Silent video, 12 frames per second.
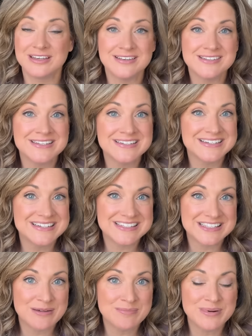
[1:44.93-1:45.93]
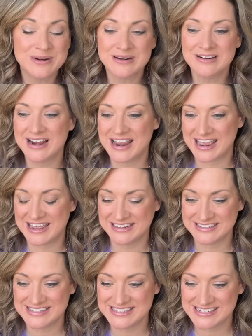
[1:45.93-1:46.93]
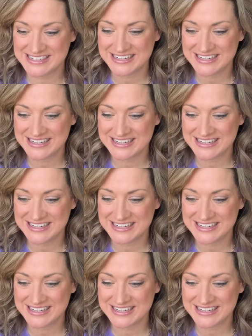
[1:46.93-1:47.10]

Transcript: ease into December and